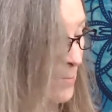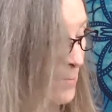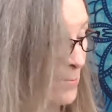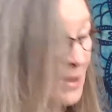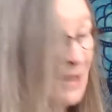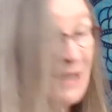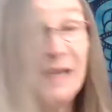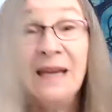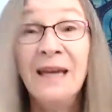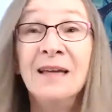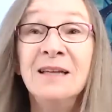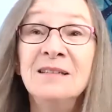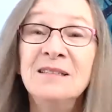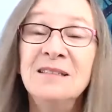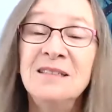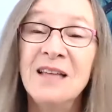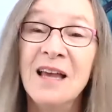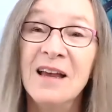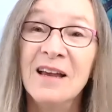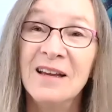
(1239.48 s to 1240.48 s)

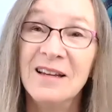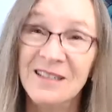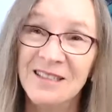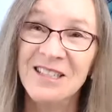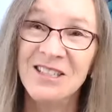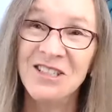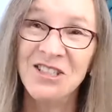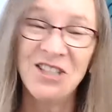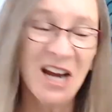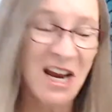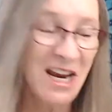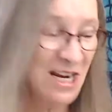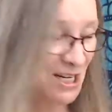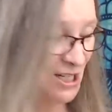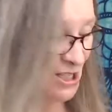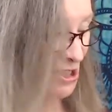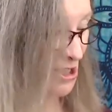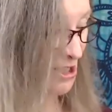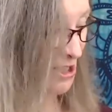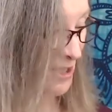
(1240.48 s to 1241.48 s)
begins to
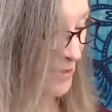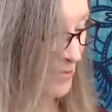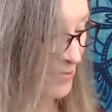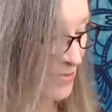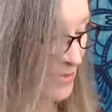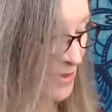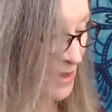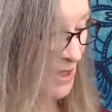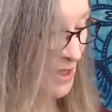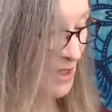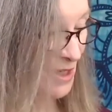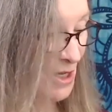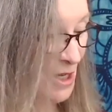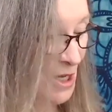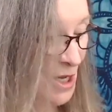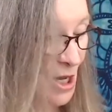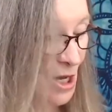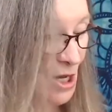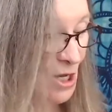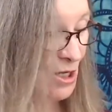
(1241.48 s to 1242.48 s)
change.
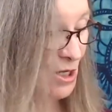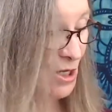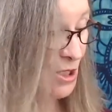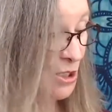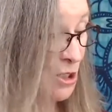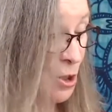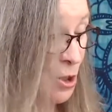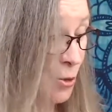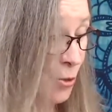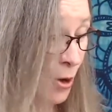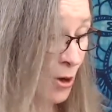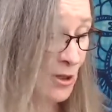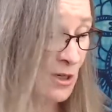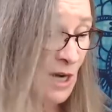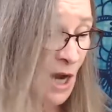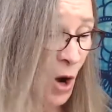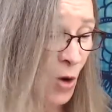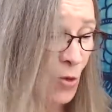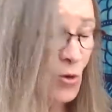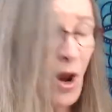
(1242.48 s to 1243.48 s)
You are
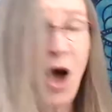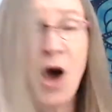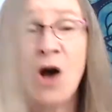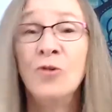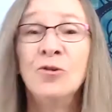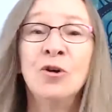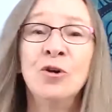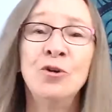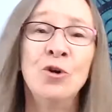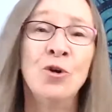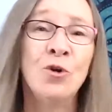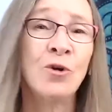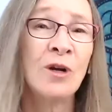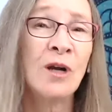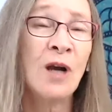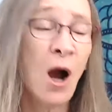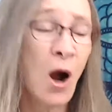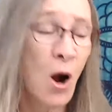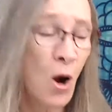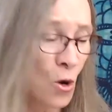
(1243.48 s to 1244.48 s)
no longer your
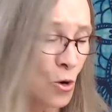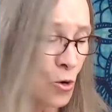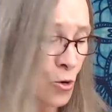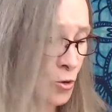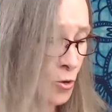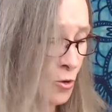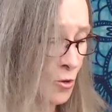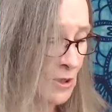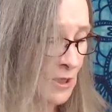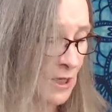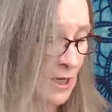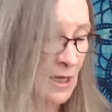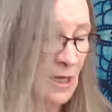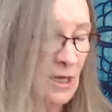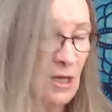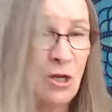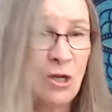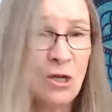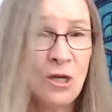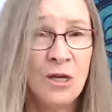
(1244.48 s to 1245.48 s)
cold,
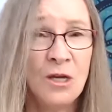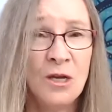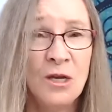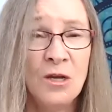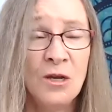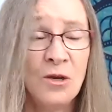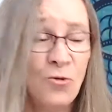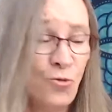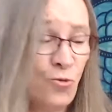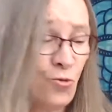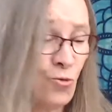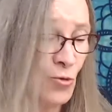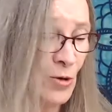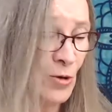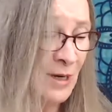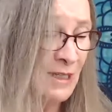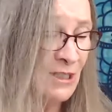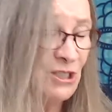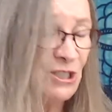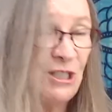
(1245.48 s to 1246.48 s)

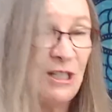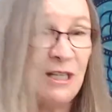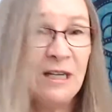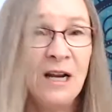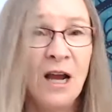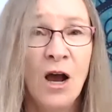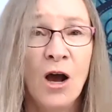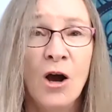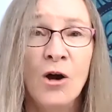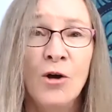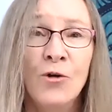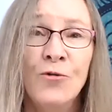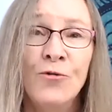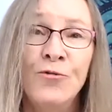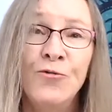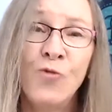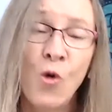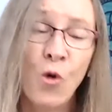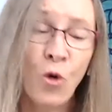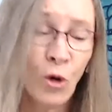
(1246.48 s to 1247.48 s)
rigid,
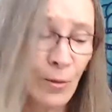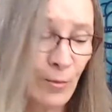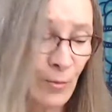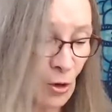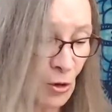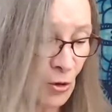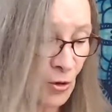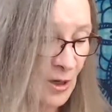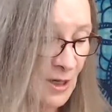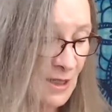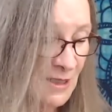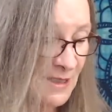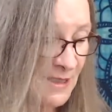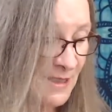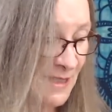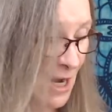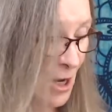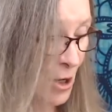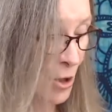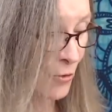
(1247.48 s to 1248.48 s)
former
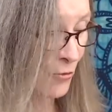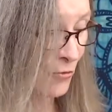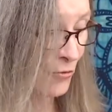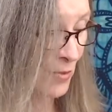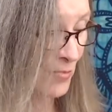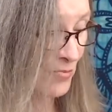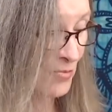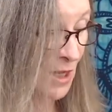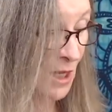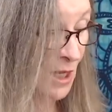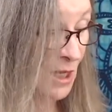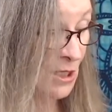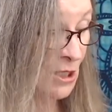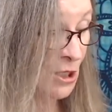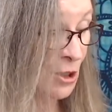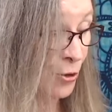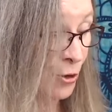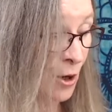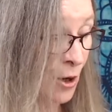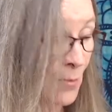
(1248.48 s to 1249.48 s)
self.
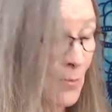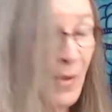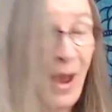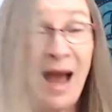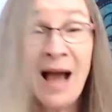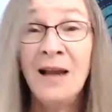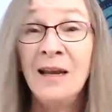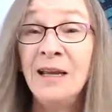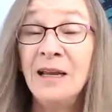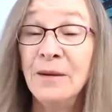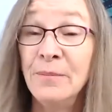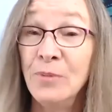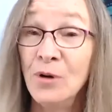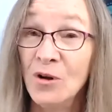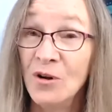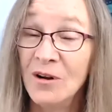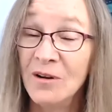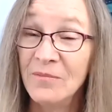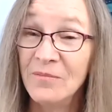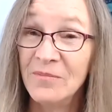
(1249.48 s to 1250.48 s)
You are
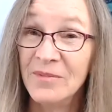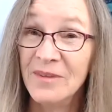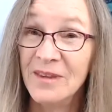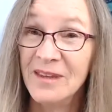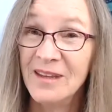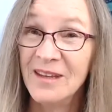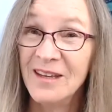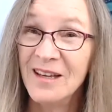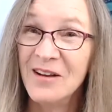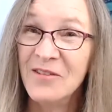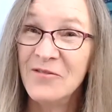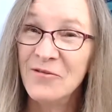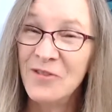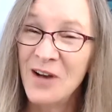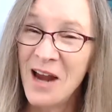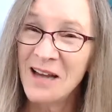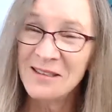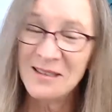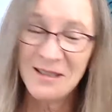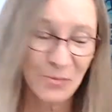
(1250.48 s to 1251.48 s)
malleable,
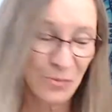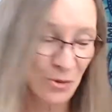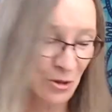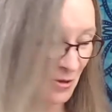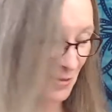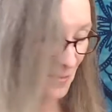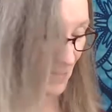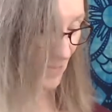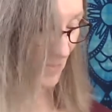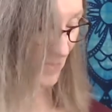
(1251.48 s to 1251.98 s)
flexible.